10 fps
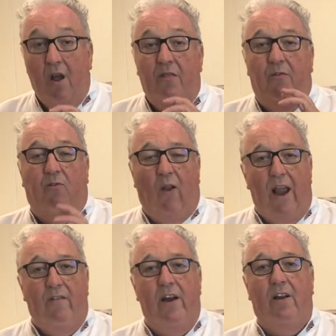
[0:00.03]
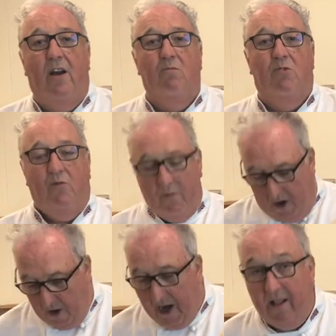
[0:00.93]
The flavor comes from
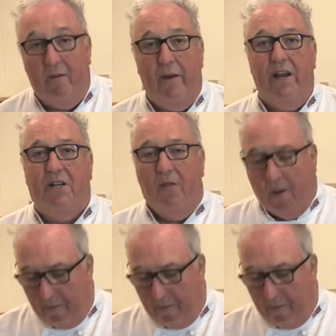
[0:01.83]
cooking the meat on the